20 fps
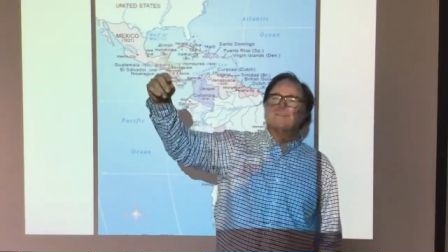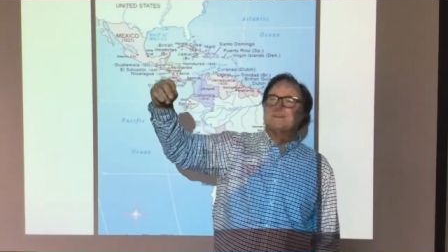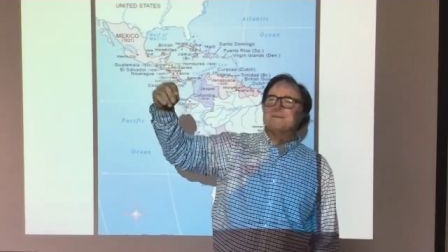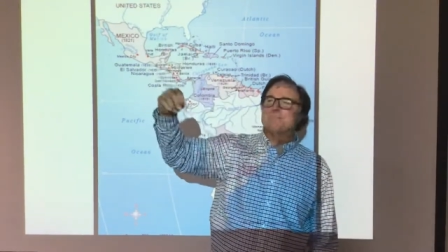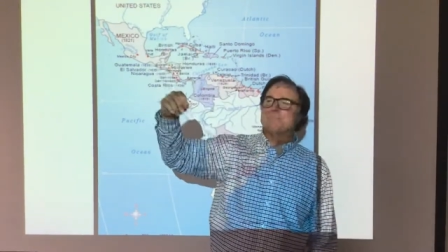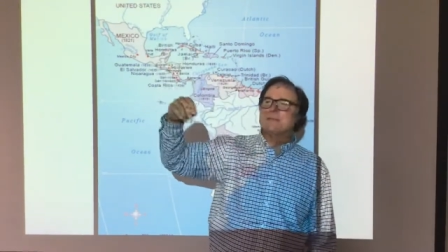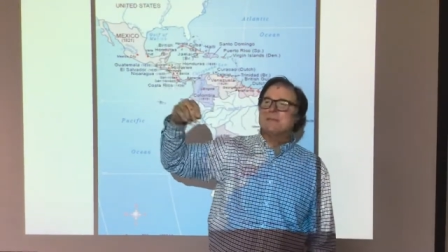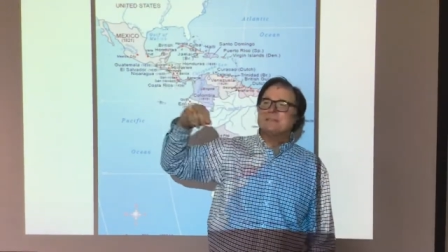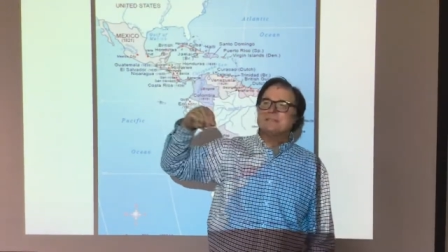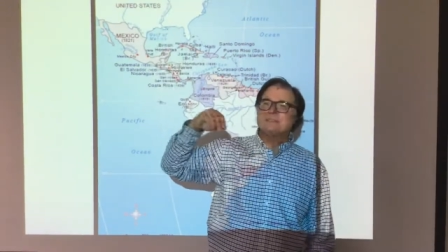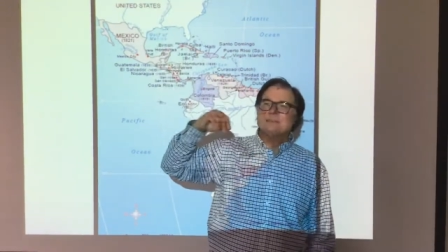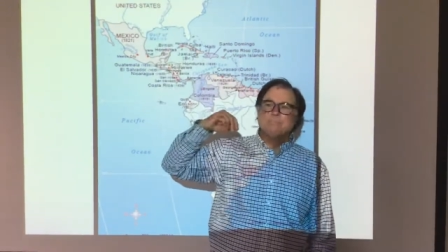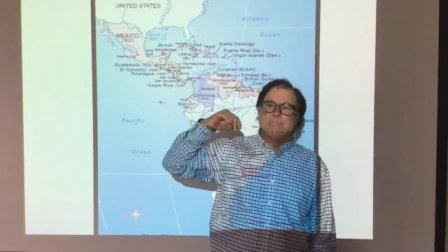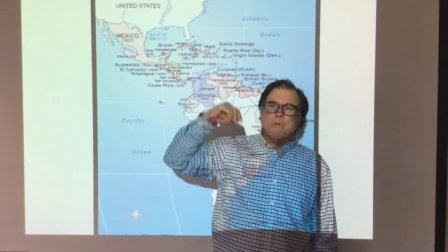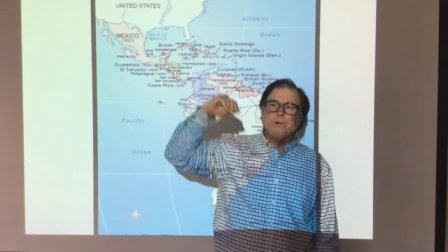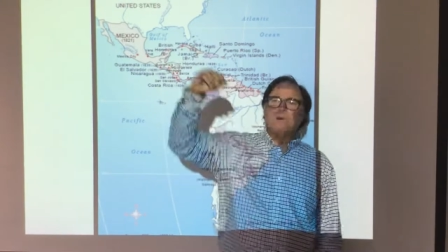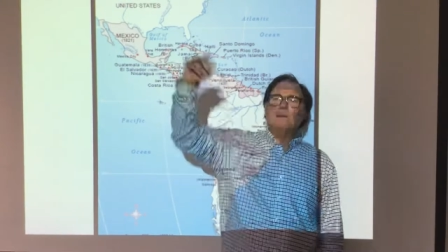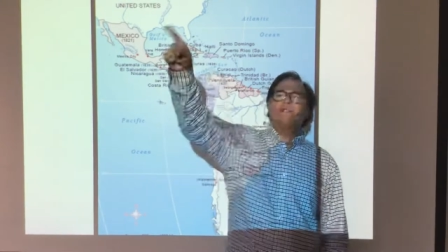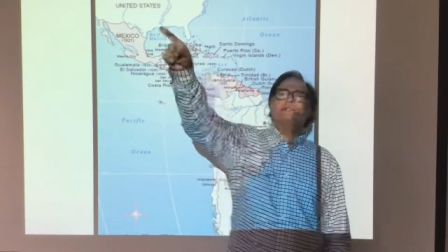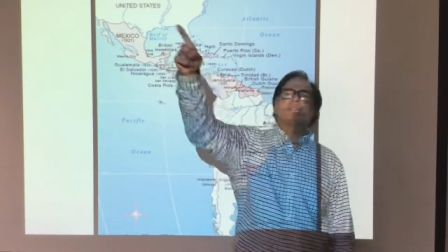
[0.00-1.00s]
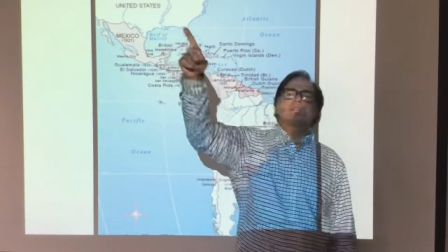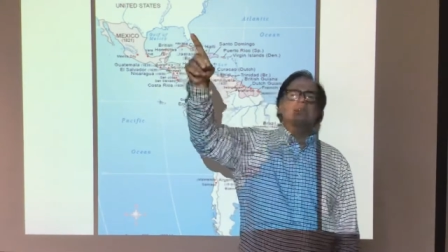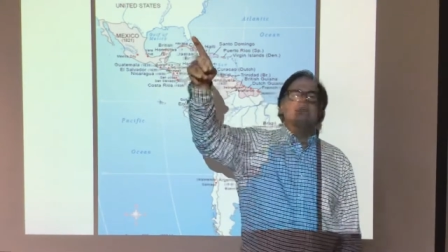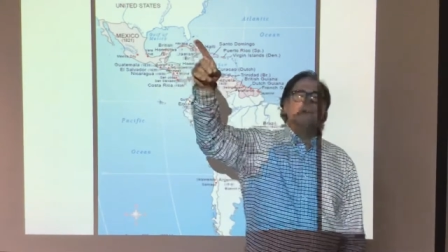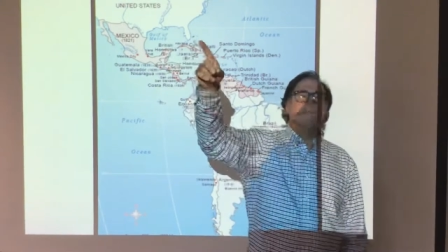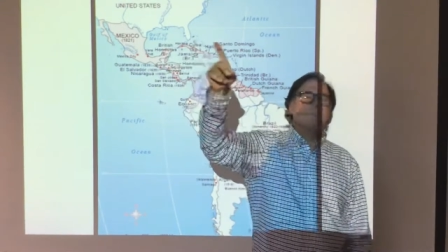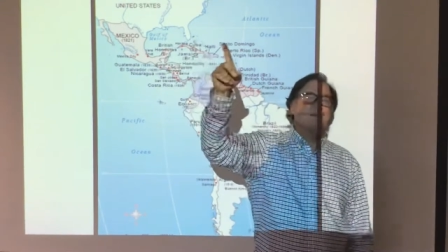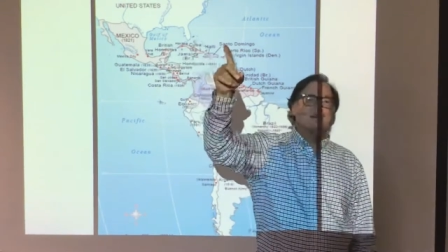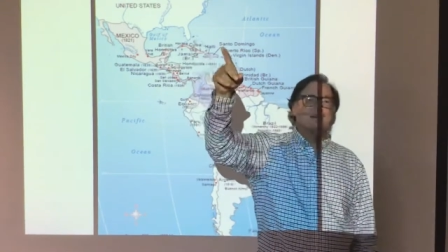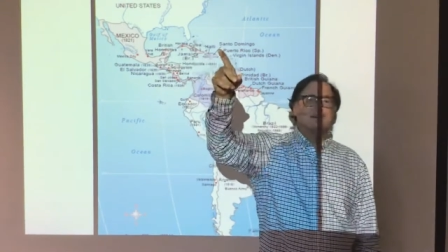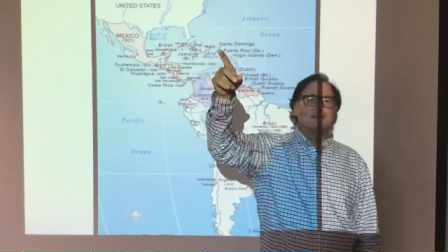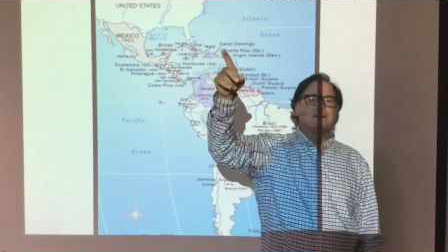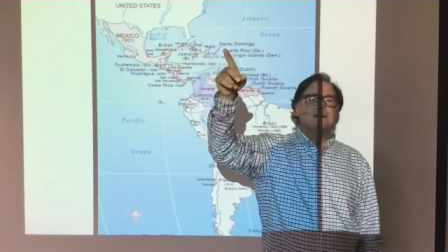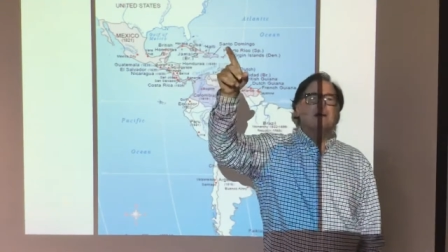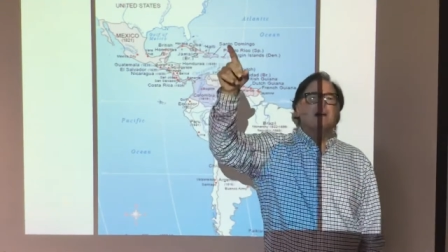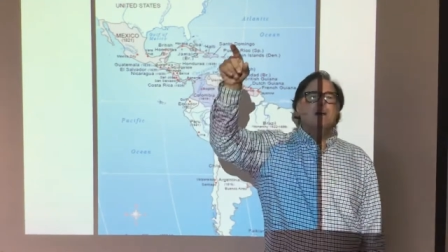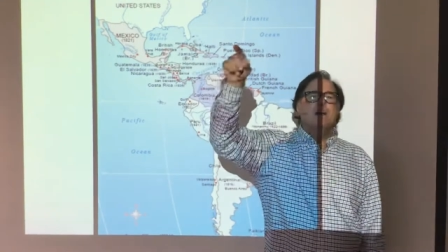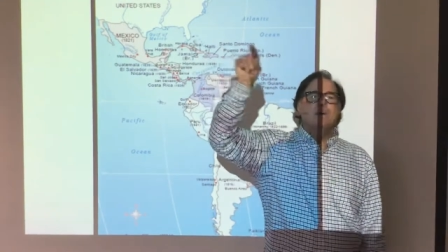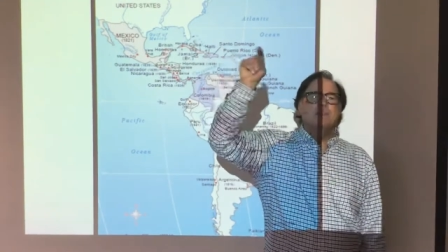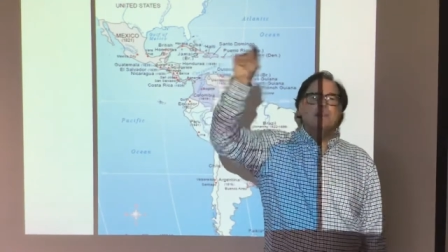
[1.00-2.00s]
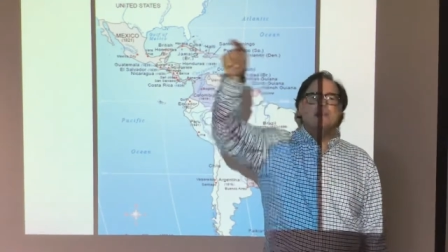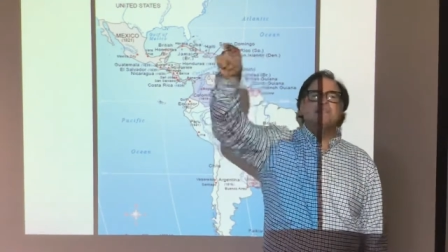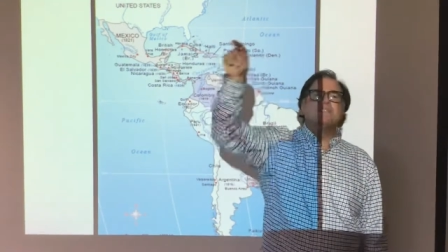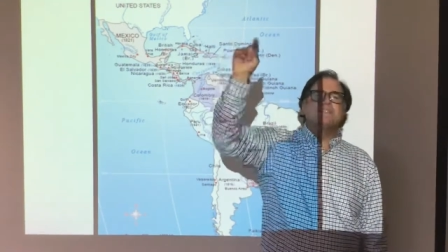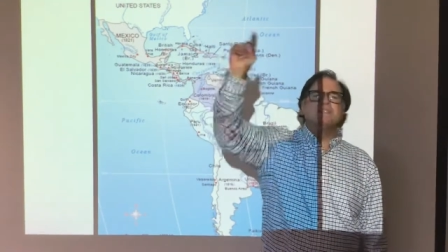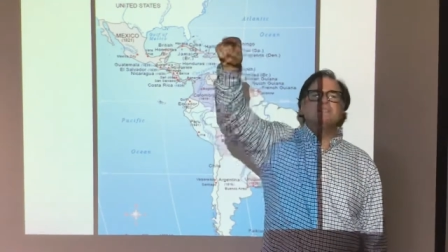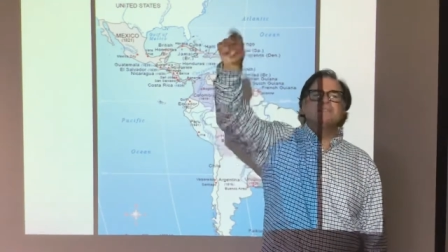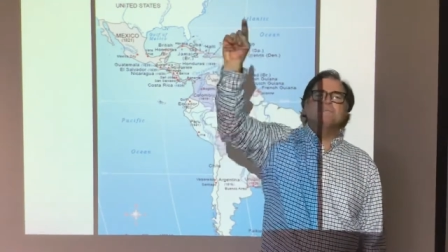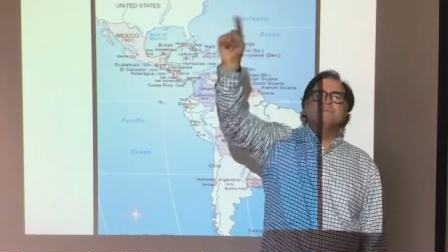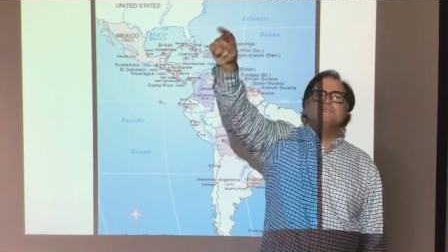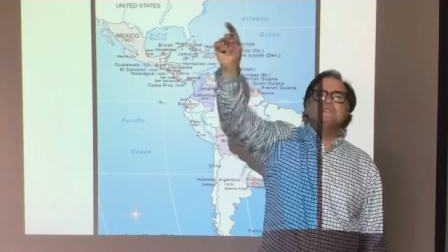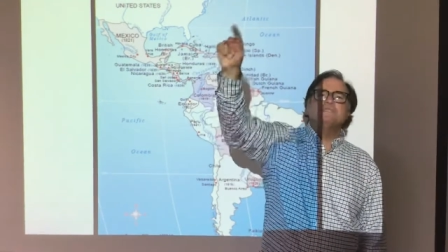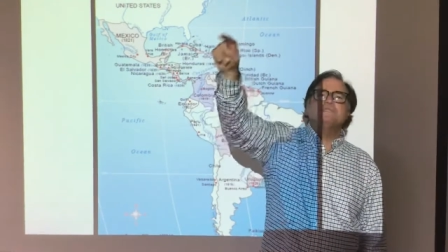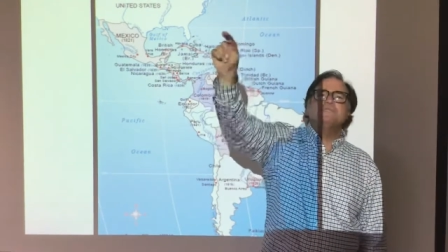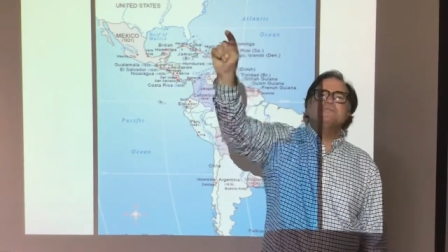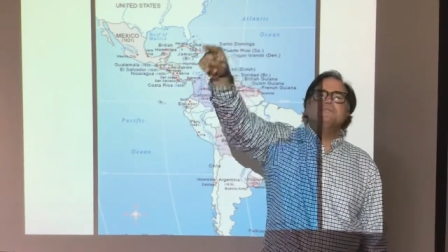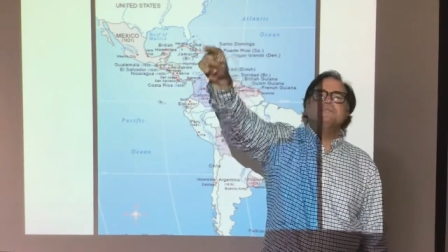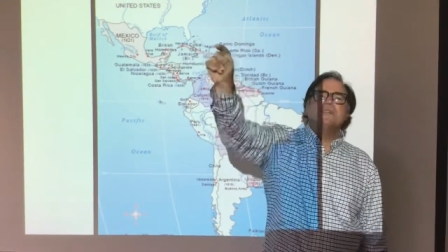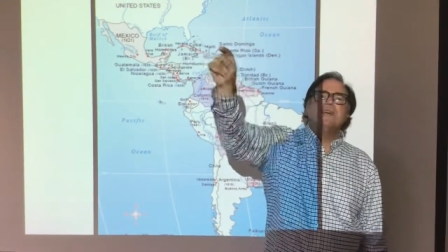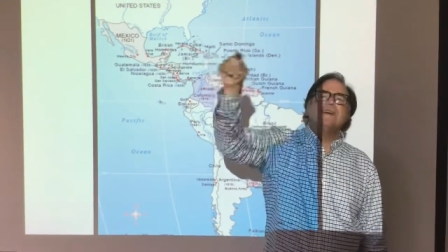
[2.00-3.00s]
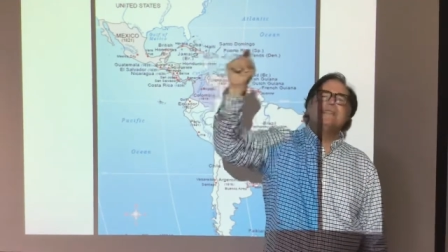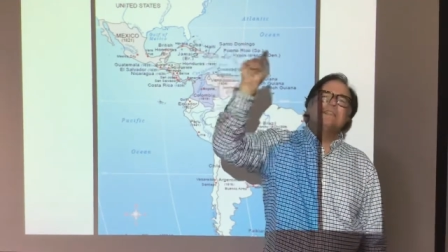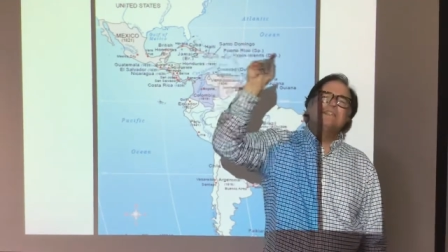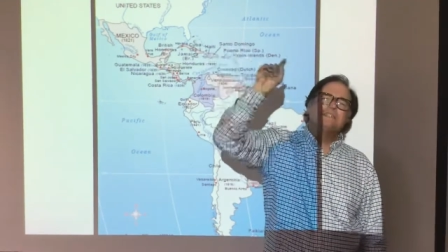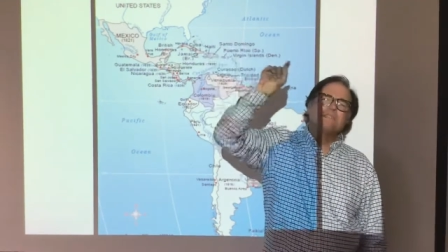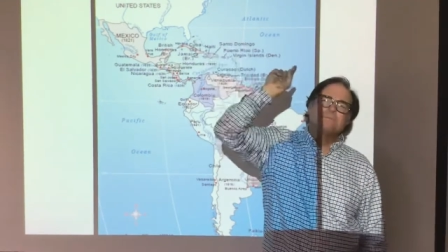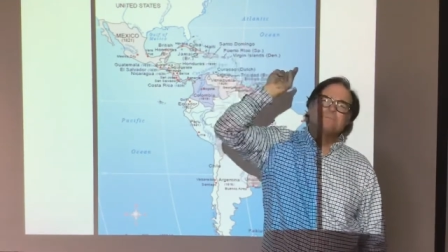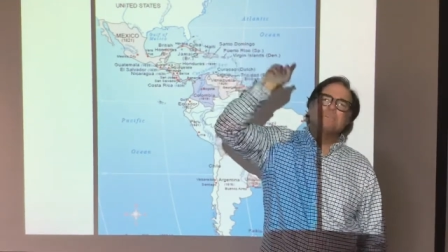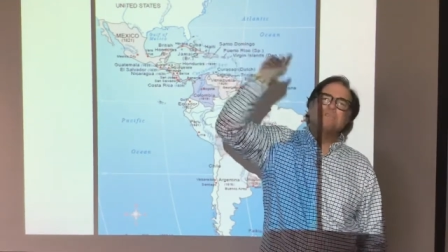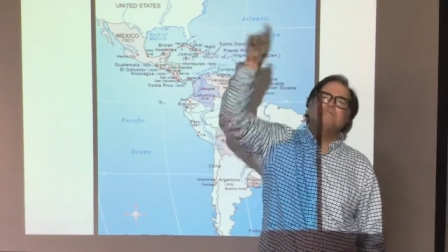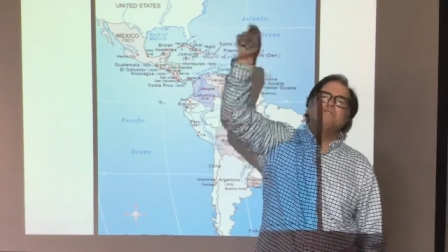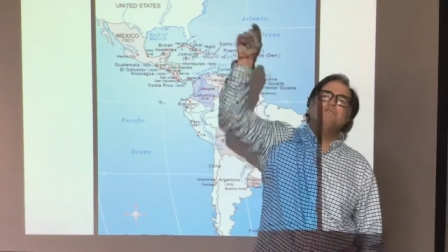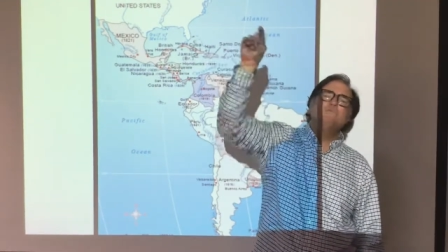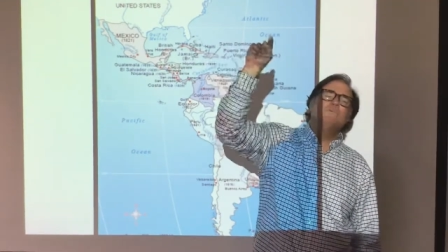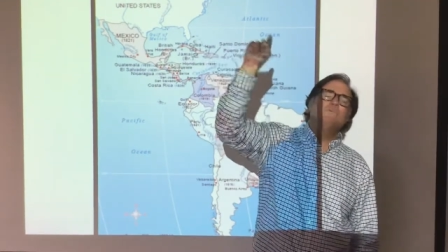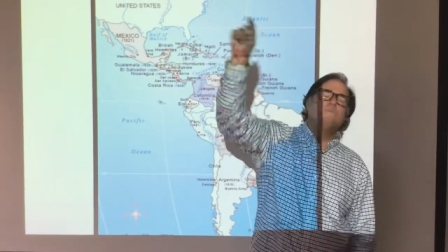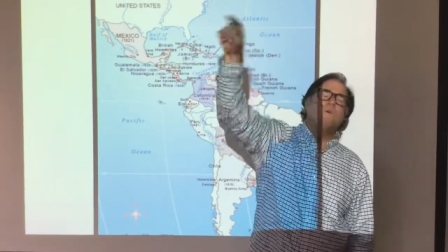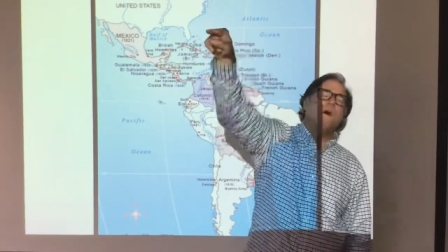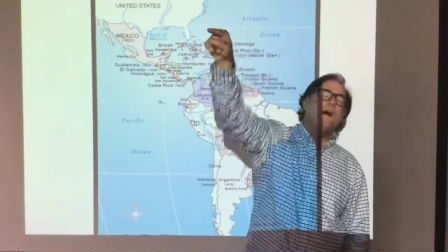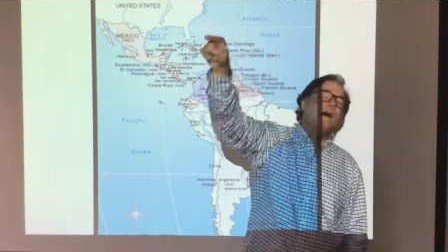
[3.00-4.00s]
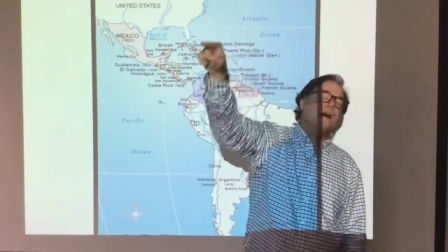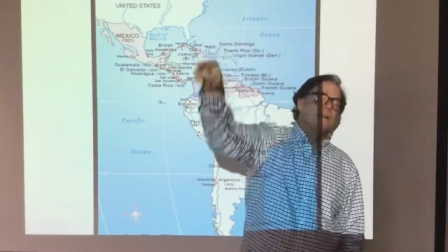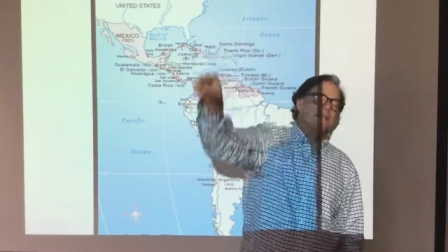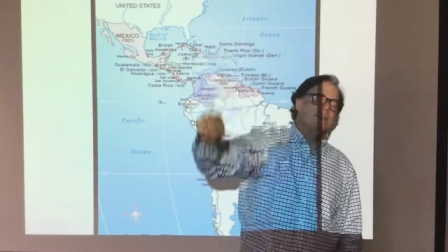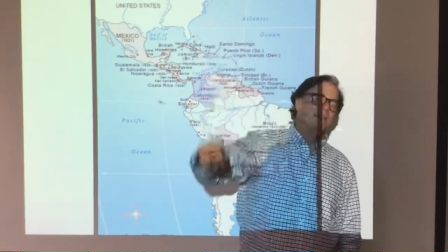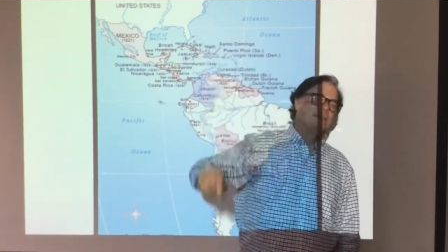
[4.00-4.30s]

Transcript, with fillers: Independence, he points to the America, this is what you said, this is what you want.